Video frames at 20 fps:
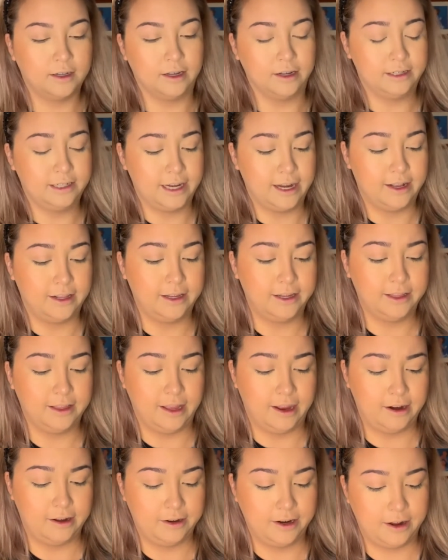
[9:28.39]
A talent
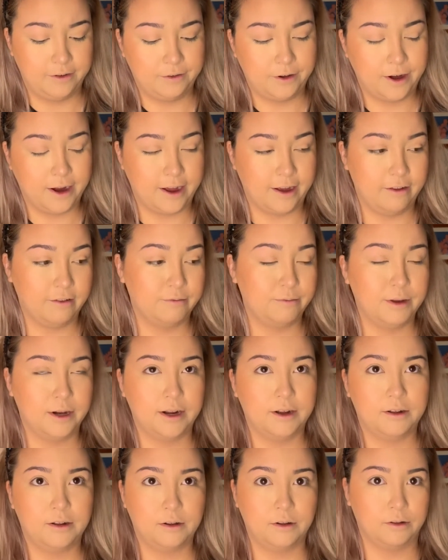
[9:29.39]
that I'll never have, but
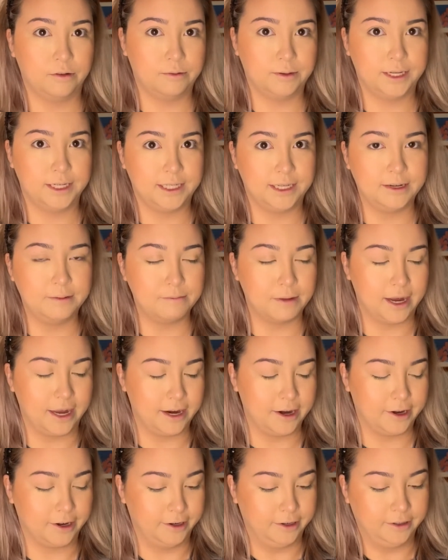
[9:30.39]
I'll always
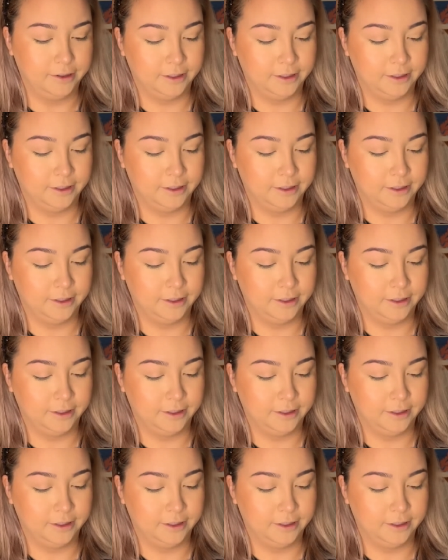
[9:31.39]
admire.